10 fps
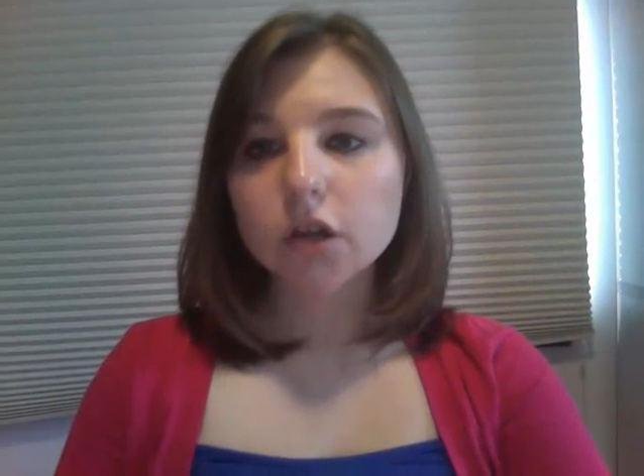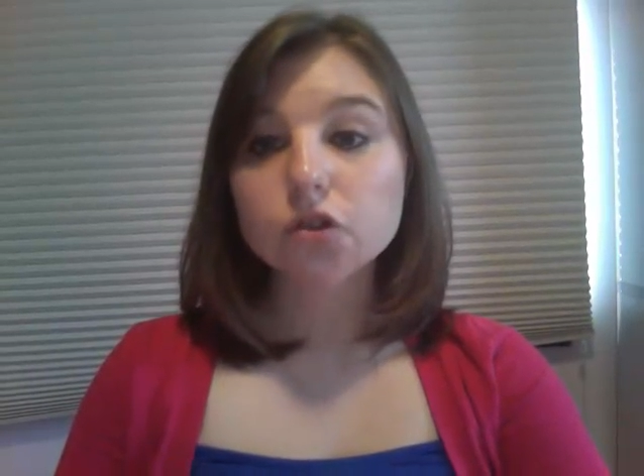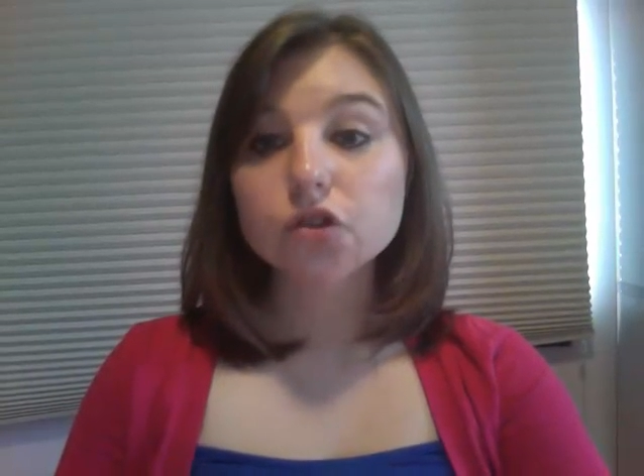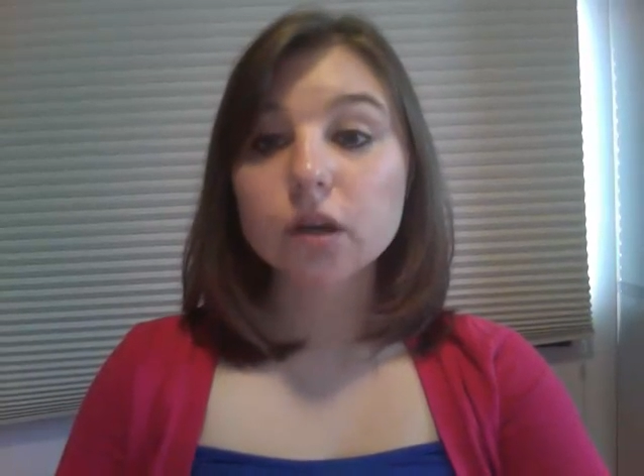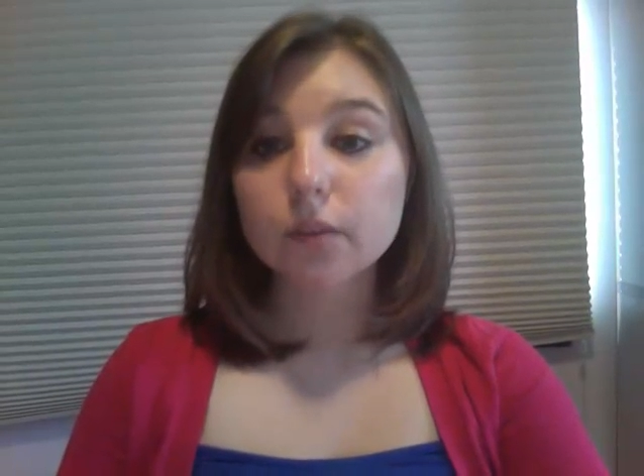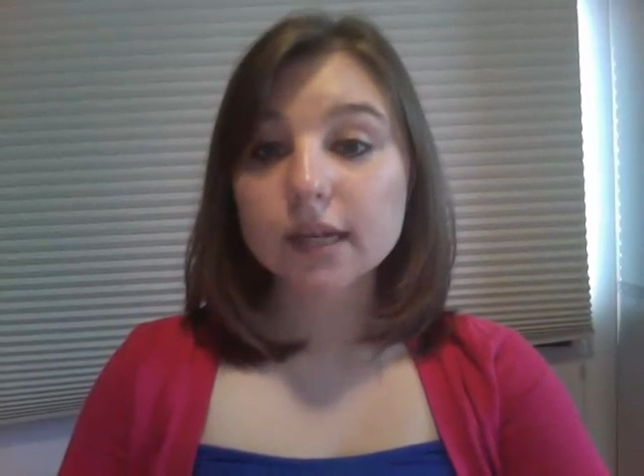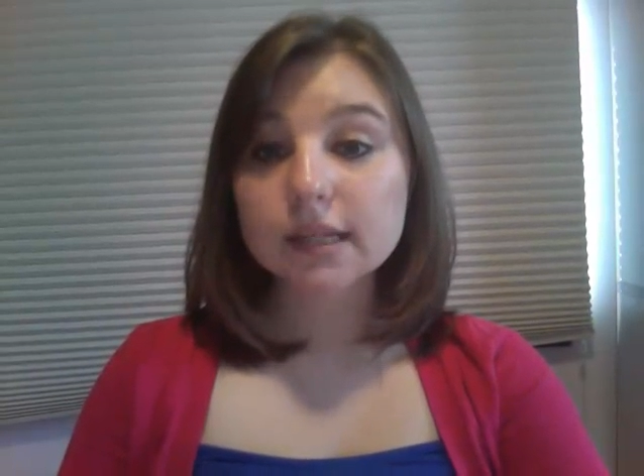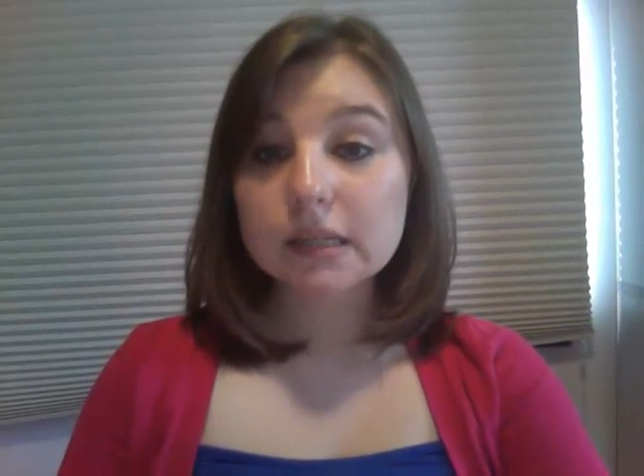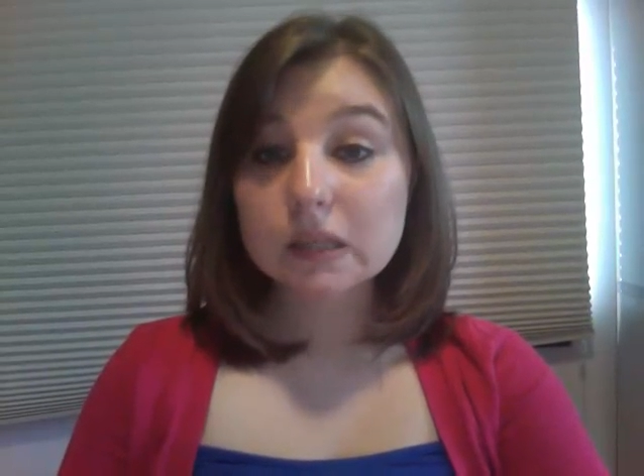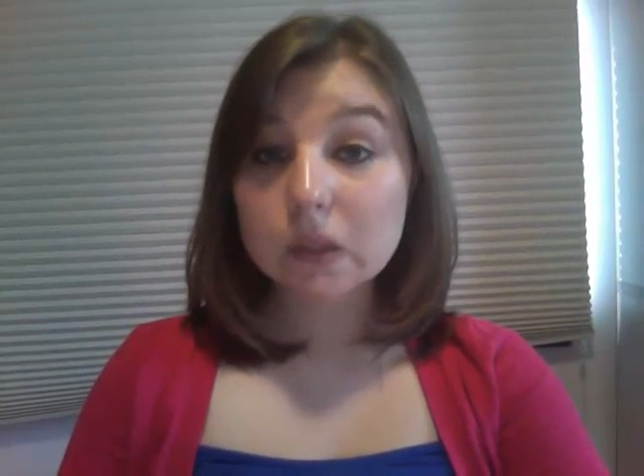you should embrace
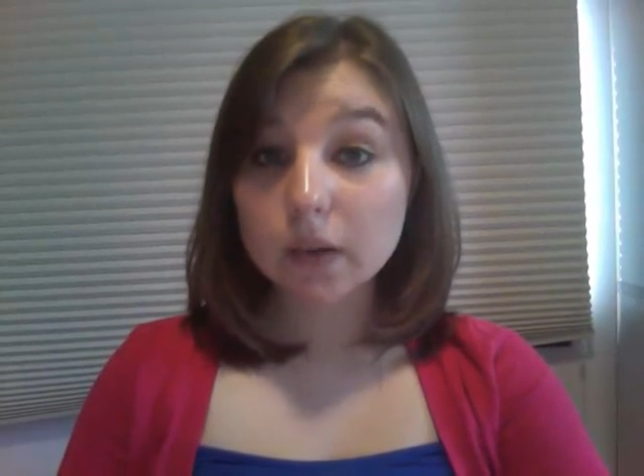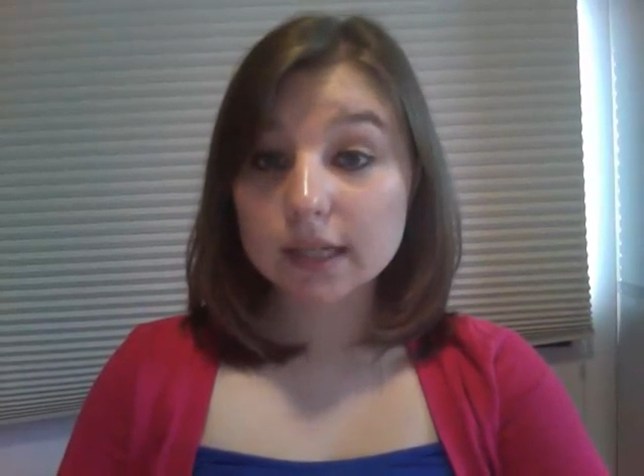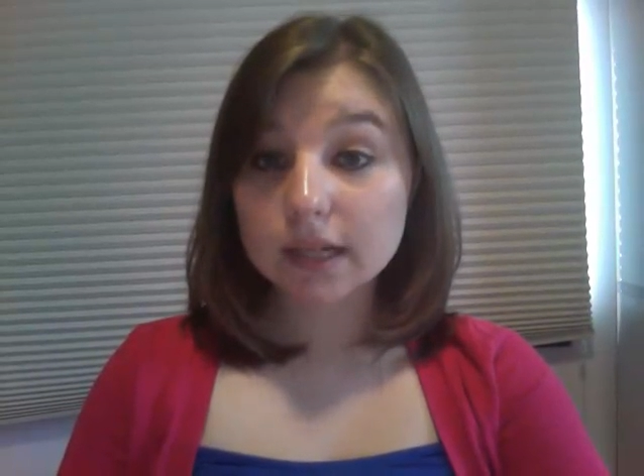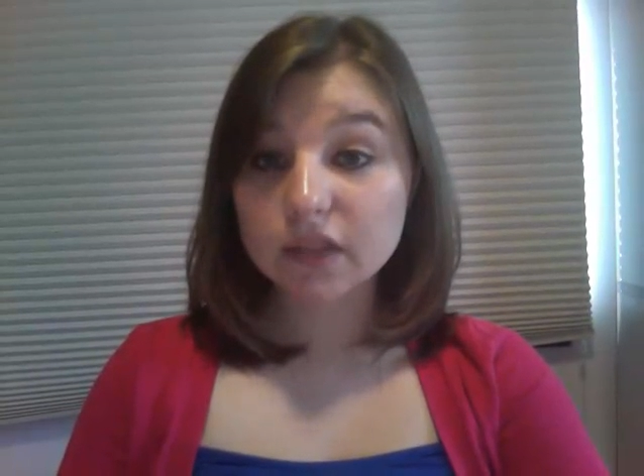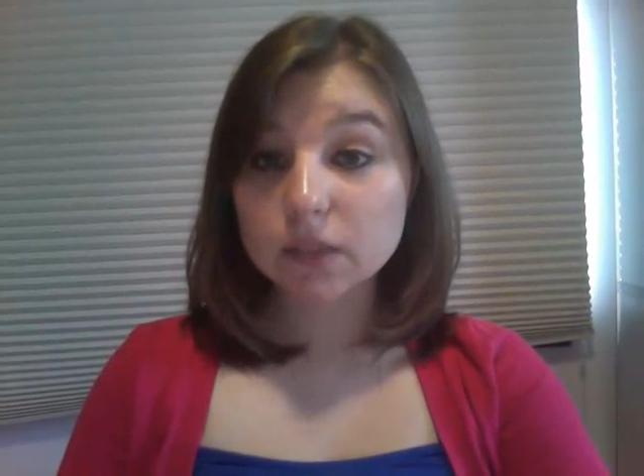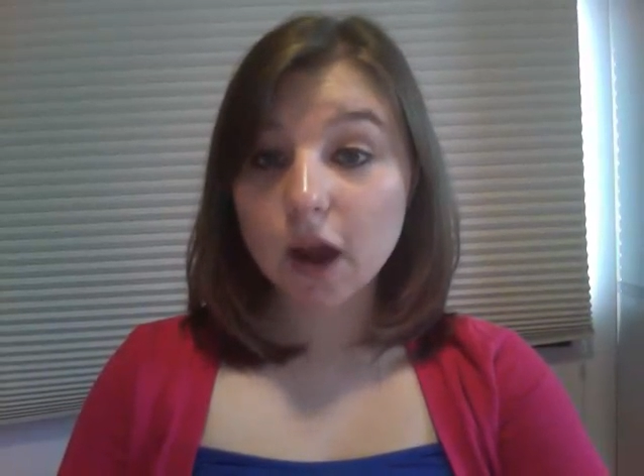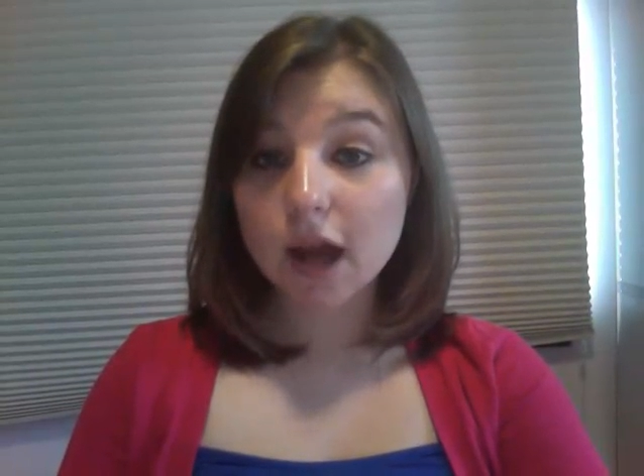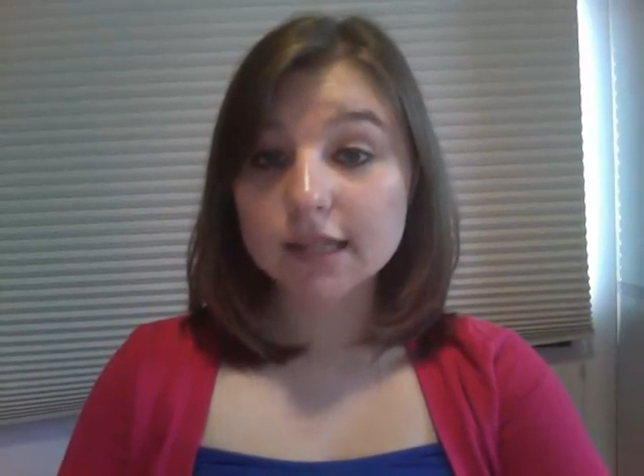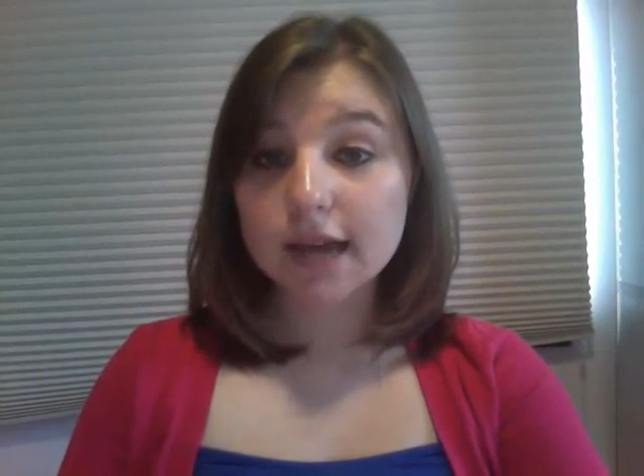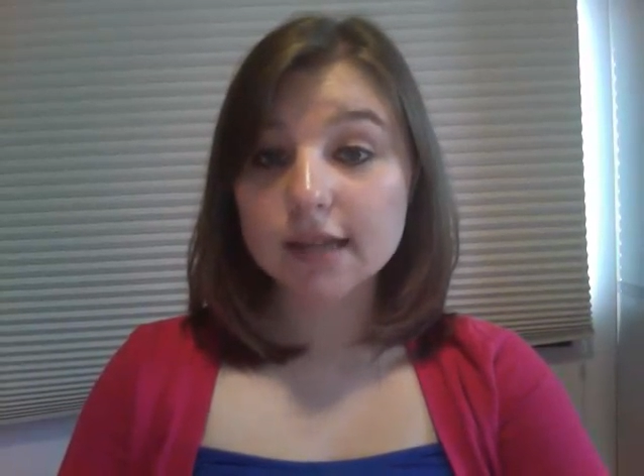the slowness of this
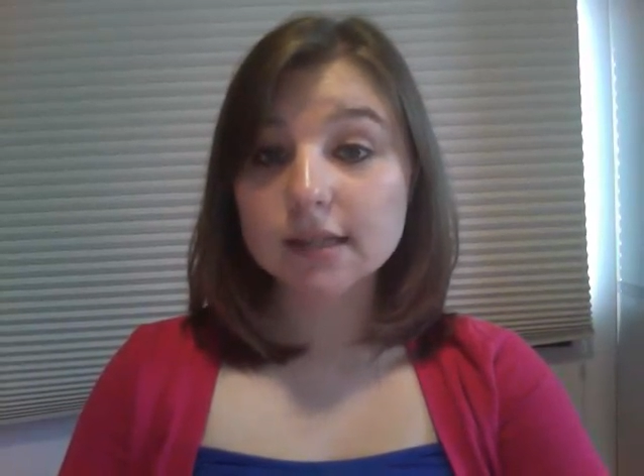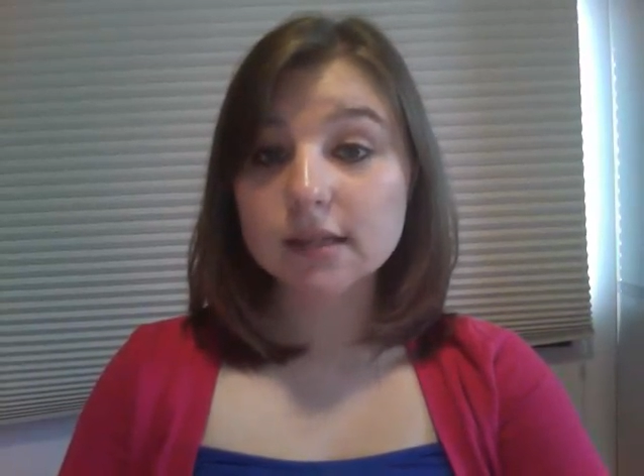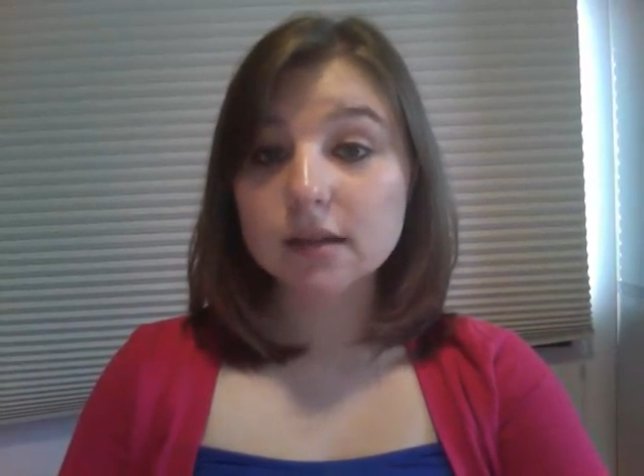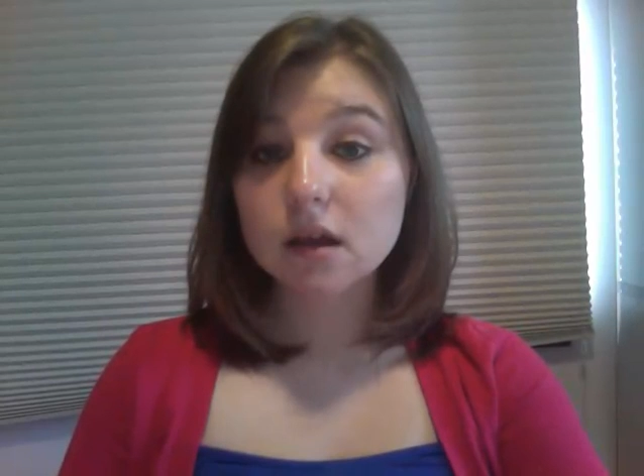process.